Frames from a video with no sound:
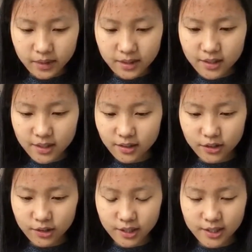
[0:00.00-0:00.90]
They
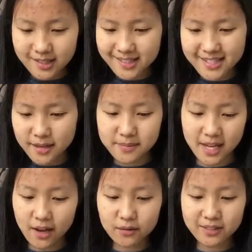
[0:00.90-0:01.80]
literally, it's the same
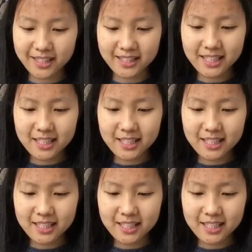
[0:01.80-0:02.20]
town. Like